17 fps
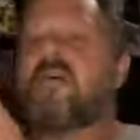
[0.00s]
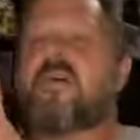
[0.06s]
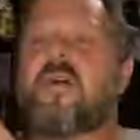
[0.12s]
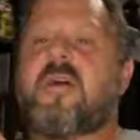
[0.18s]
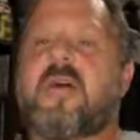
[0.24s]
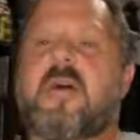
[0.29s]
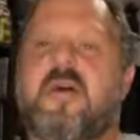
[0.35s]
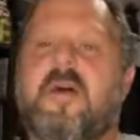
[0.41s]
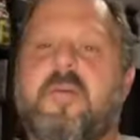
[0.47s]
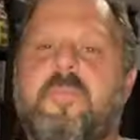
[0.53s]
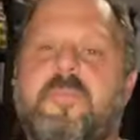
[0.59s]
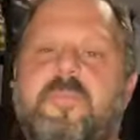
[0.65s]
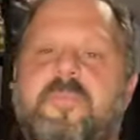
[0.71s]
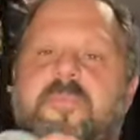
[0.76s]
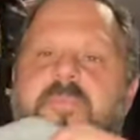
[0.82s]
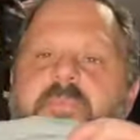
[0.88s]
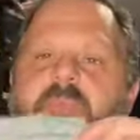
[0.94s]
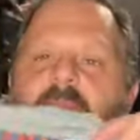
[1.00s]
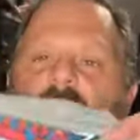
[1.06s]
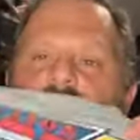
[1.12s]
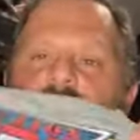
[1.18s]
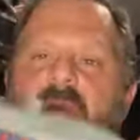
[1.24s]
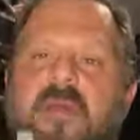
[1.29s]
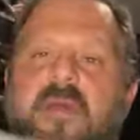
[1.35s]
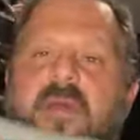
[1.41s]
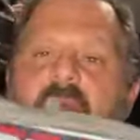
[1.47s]

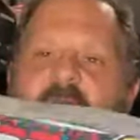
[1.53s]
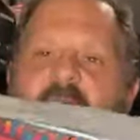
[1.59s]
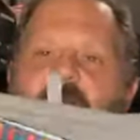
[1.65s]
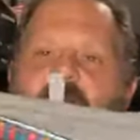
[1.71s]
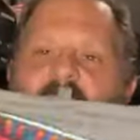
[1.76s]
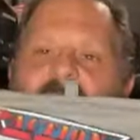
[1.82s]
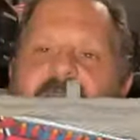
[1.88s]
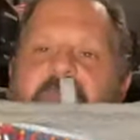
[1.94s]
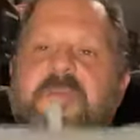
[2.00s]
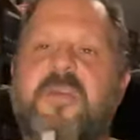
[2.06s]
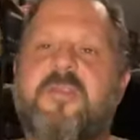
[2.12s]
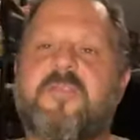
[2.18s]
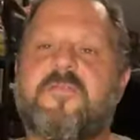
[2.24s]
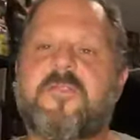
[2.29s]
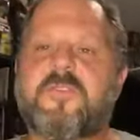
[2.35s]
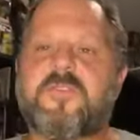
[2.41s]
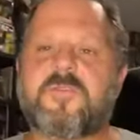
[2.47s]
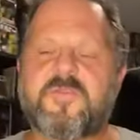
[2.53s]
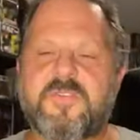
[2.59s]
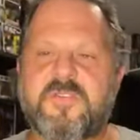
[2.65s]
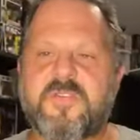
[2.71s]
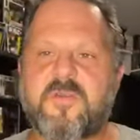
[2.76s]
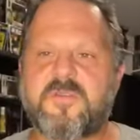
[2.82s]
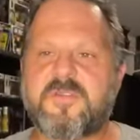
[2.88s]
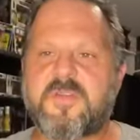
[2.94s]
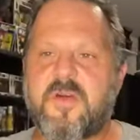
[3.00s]
Not to be confused with
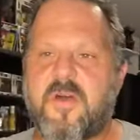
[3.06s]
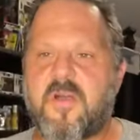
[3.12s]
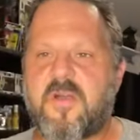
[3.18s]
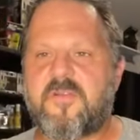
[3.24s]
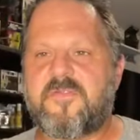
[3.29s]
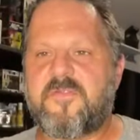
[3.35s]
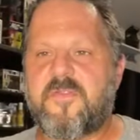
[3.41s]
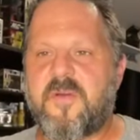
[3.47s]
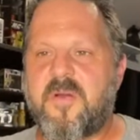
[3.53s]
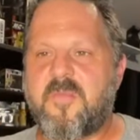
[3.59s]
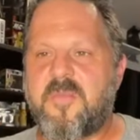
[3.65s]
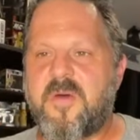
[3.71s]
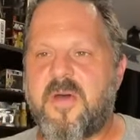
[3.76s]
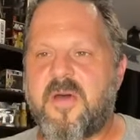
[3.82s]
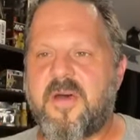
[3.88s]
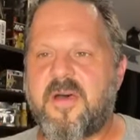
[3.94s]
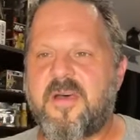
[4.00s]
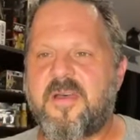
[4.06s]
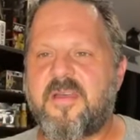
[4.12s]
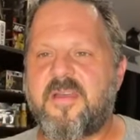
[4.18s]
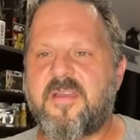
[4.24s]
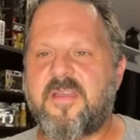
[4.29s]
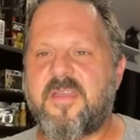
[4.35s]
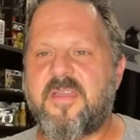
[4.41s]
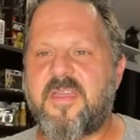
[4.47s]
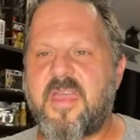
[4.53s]
Zoltar from,
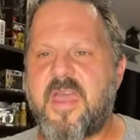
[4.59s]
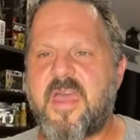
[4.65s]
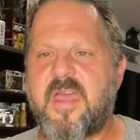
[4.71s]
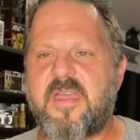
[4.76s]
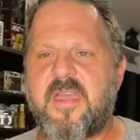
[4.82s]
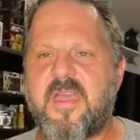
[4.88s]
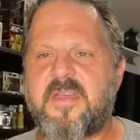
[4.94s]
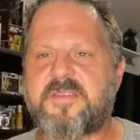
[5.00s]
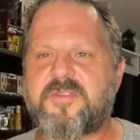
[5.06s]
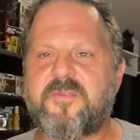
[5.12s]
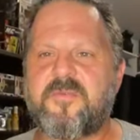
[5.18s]
screw